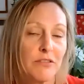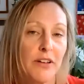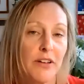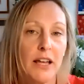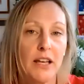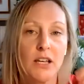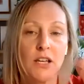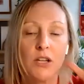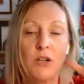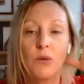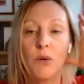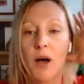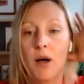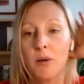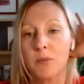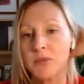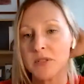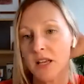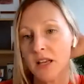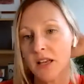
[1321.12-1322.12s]
And you
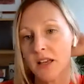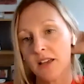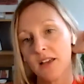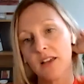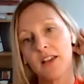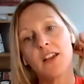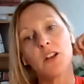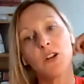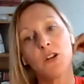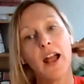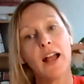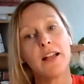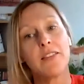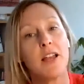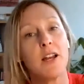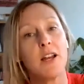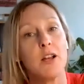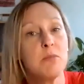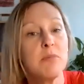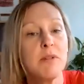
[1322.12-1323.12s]
helped crack that
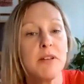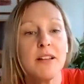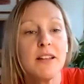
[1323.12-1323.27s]
open.